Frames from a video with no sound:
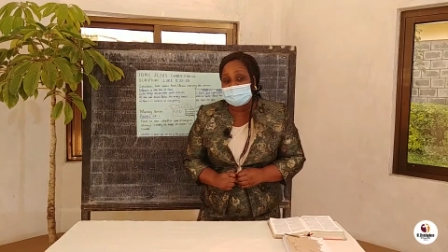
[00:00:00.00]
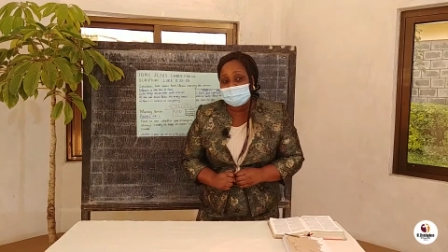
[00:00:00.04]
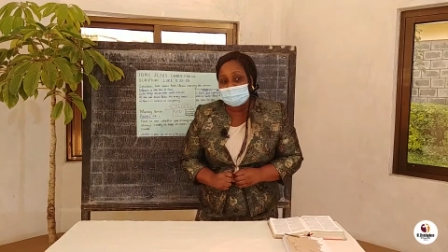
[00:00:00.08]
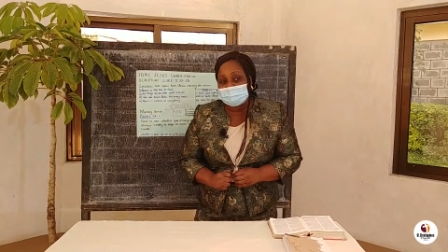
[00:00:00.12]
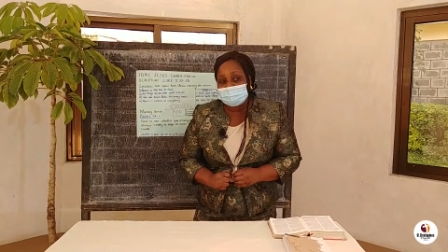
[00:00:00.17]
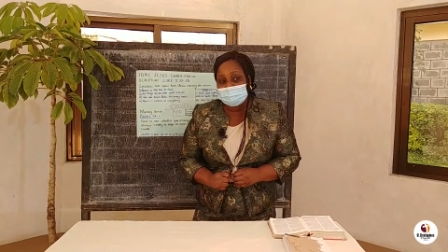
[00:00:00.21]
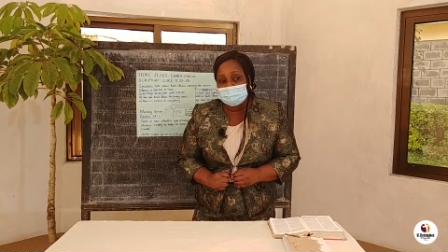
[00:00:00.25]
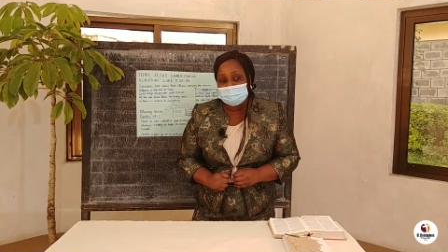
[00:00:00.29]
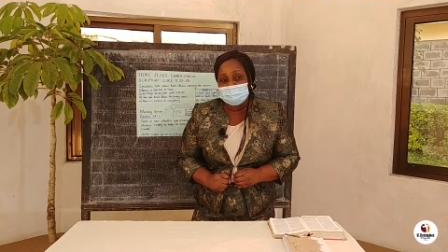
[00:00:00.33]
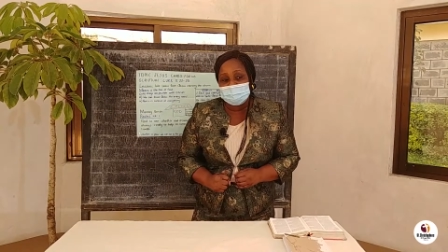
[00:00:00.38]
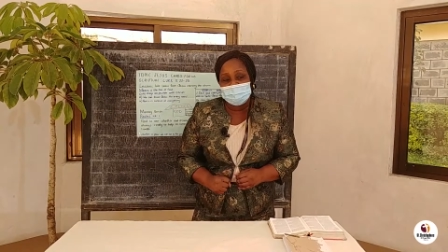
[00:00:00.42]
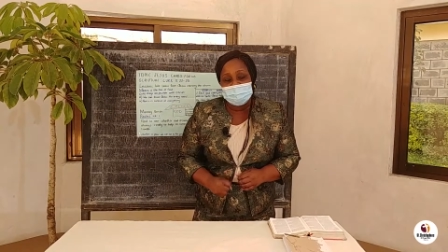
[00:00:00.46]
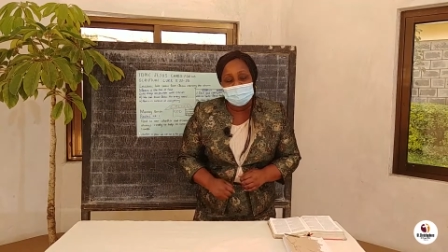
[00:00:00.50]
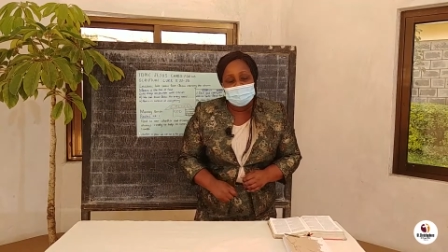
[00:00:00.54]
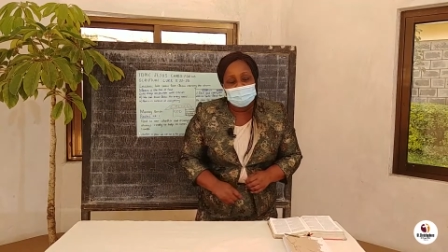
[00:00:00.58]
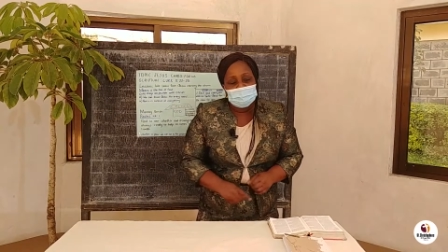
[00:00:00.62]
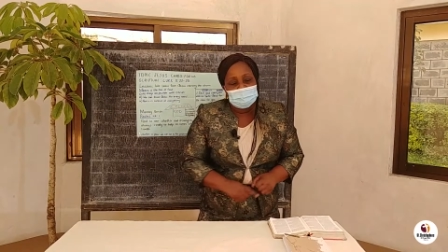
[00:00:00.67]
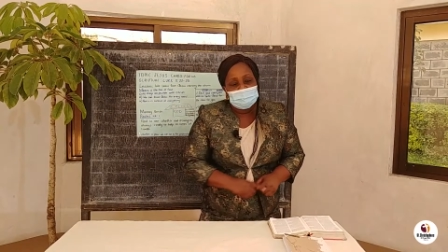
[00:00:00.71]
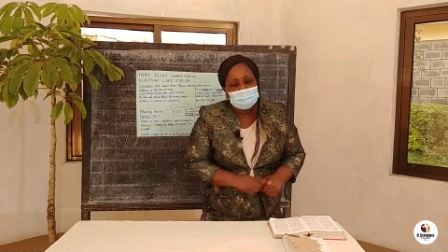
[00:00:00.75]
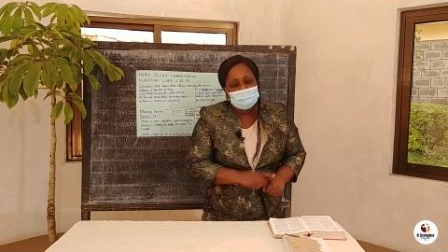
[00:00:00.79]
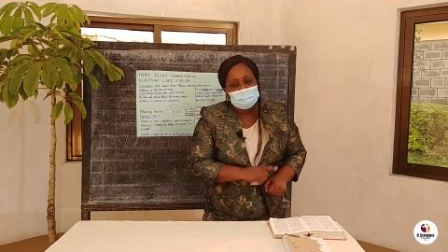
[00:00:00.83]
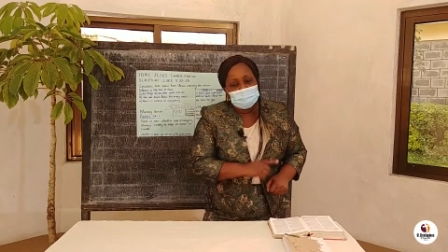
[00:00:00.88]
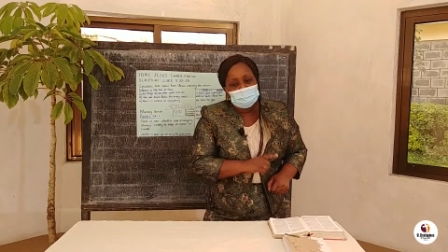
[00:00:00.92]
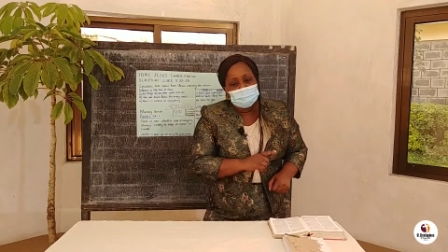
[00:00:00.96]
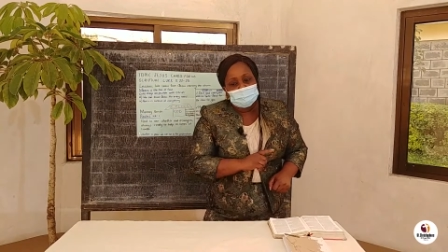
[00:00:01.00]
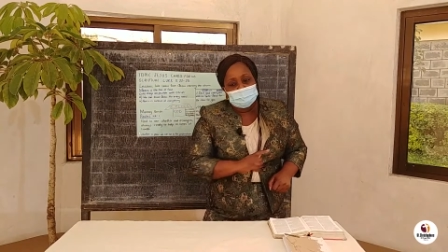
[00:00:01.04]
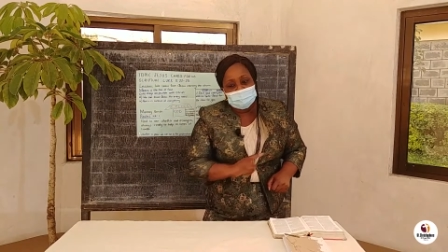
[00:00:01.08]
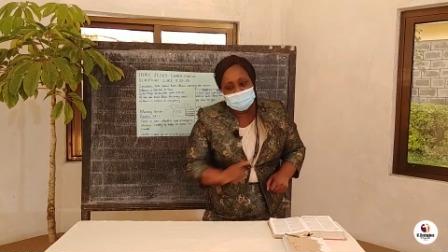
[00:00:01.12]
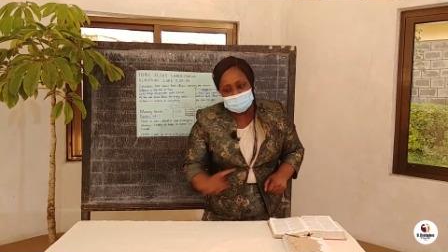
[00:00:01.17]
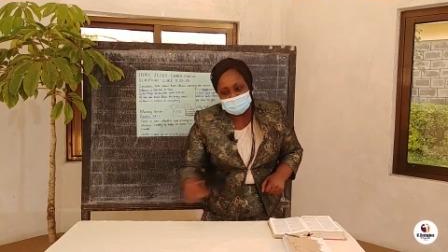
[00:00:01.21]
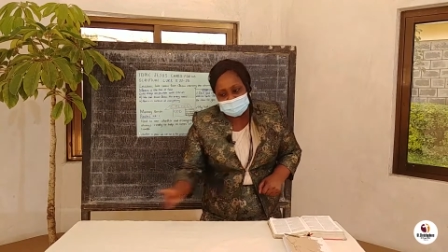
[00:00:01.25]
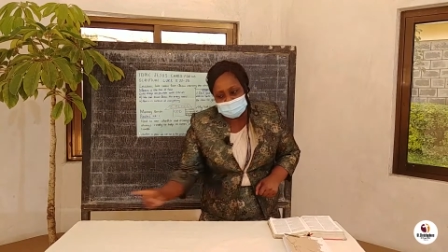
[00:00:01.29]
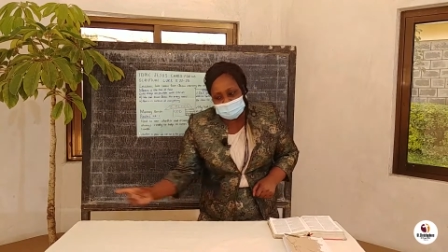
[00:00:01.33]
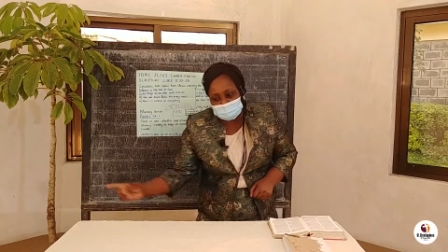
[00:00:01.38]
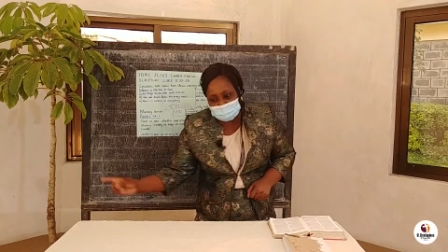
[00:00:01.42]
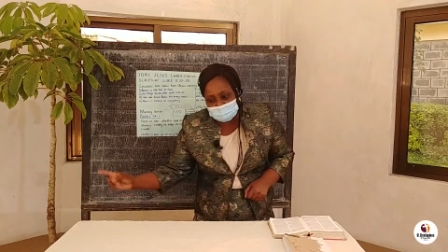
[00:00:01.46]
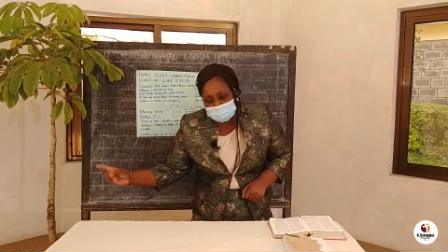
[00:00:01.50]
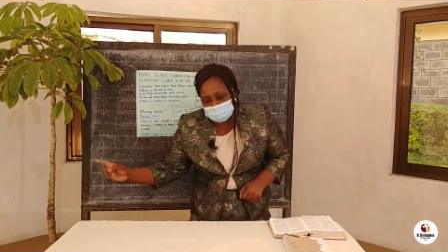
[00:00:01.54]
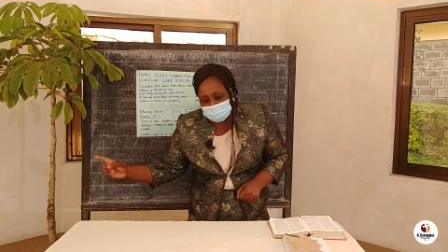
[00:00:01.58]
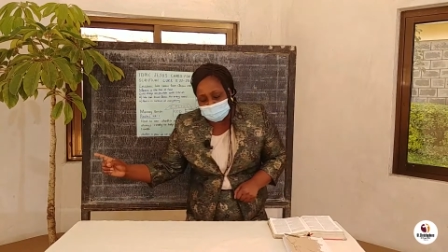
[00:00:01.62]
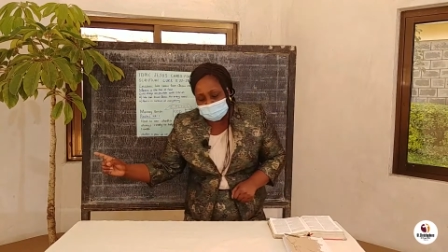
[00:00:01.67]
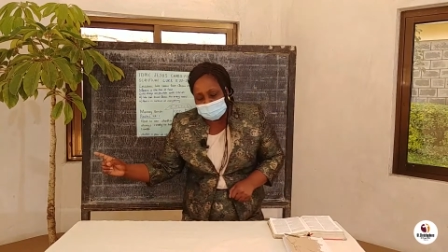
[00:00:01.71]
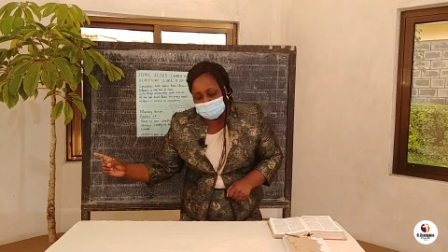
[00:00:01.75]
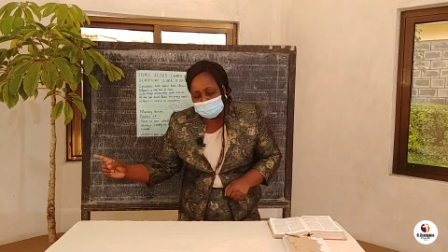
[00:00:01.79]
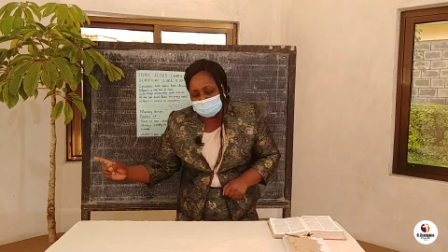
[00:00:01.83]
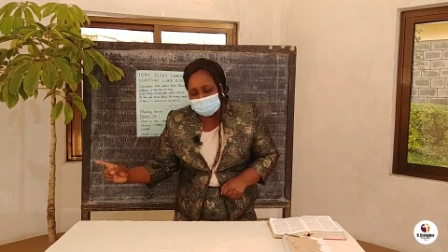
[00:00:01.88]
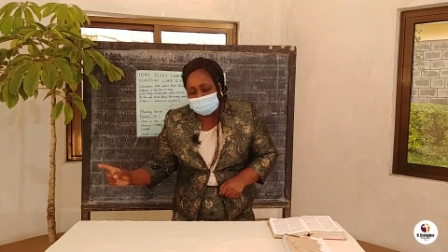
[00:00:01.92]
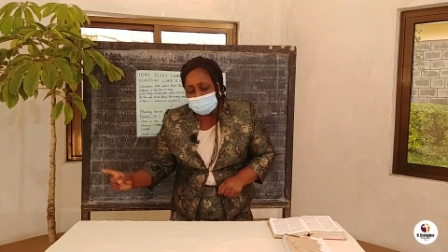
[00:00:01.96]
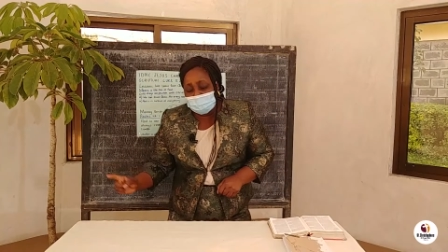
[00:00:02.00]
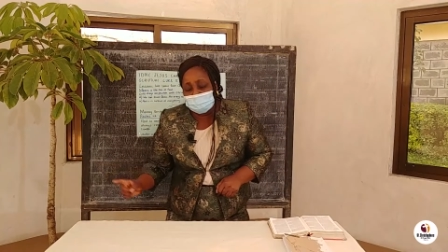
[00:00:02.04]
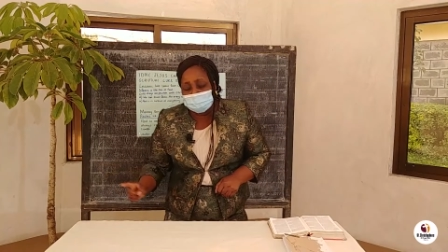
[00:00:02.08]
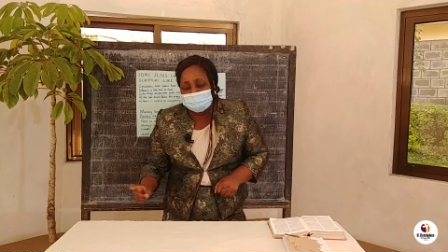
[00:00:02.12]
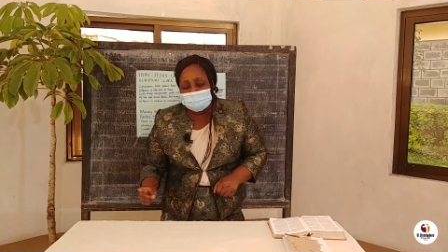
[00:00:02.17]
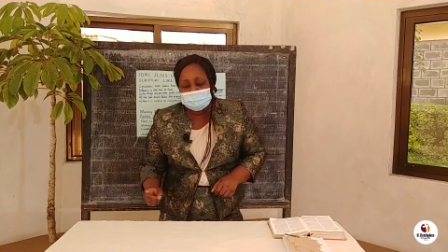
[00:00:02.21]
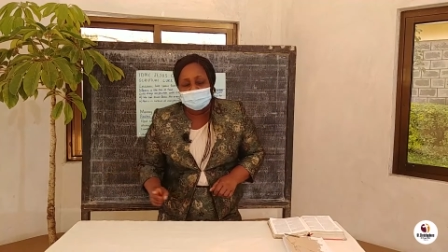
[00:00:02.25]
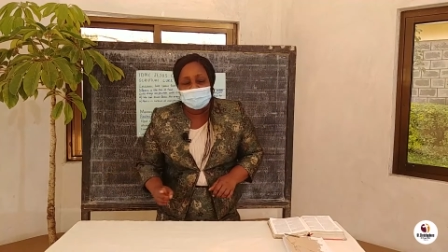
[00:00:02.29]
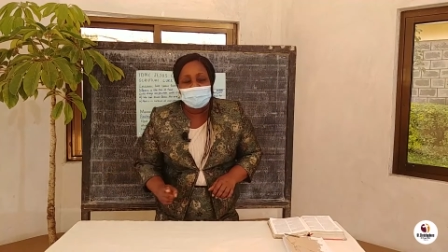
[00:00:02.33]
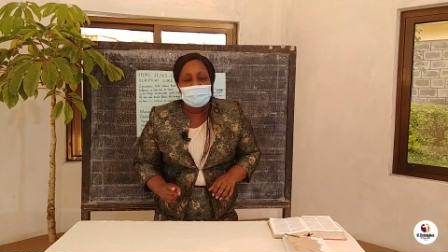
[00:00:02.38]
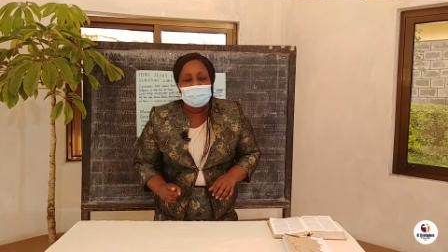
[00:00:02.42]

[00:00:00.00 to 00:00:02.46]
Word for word: did? He went straight to the boat